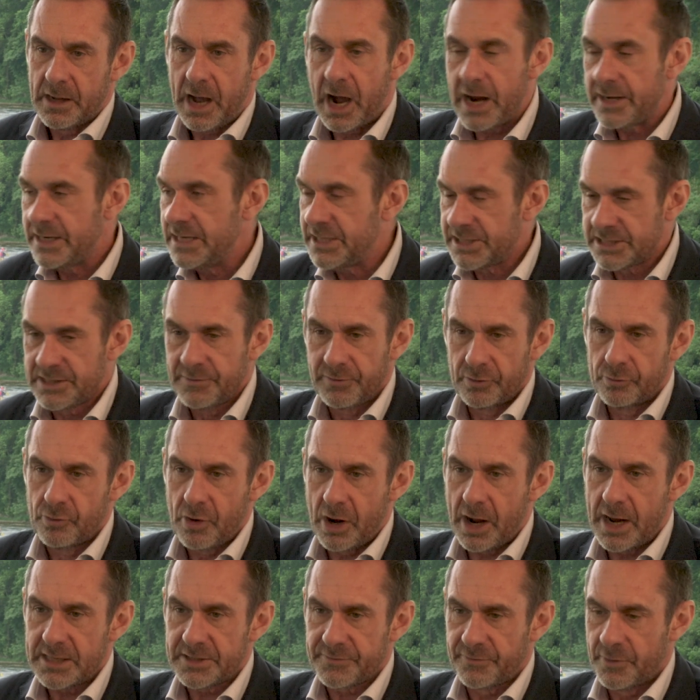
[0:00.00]
I need civil
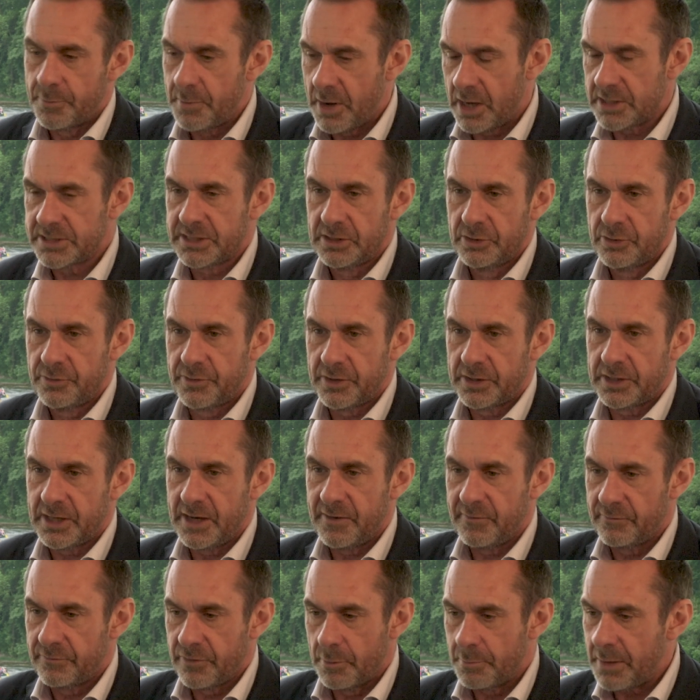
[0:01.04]
rights for Martin Luther
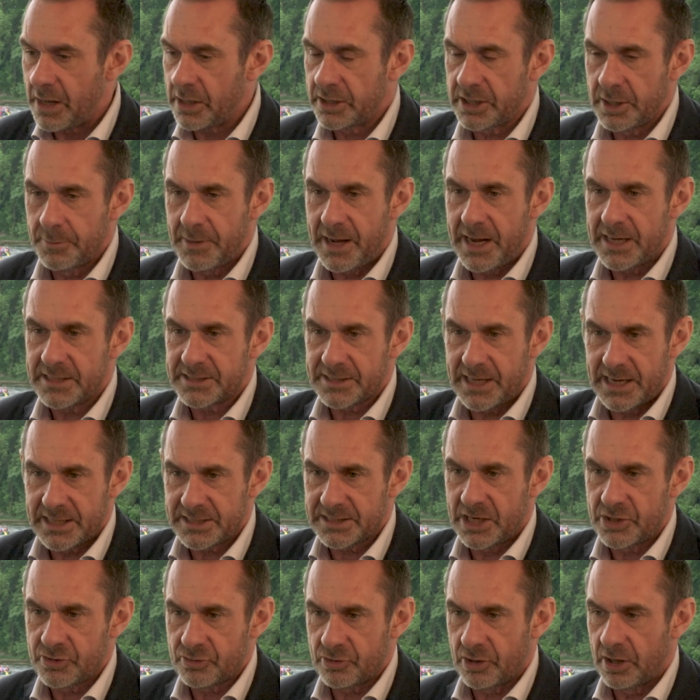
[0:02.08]
King, for Malcolm X,
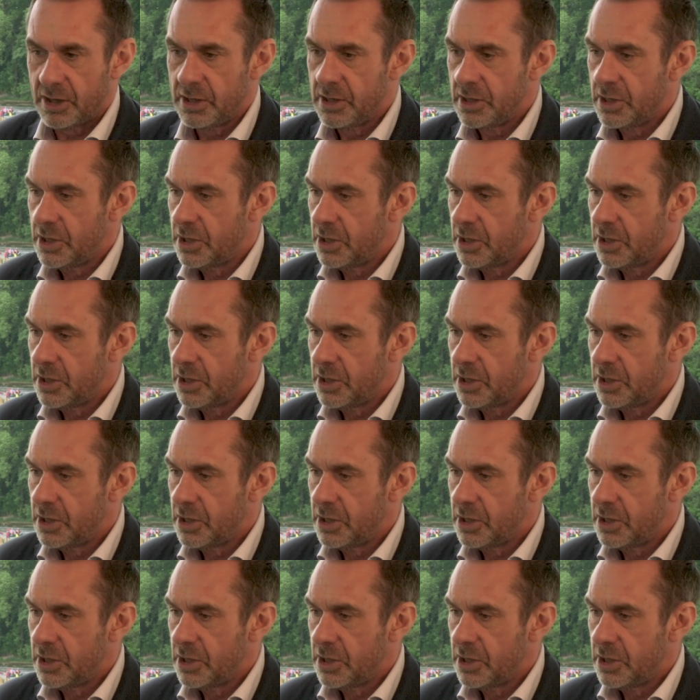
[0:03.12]
etc.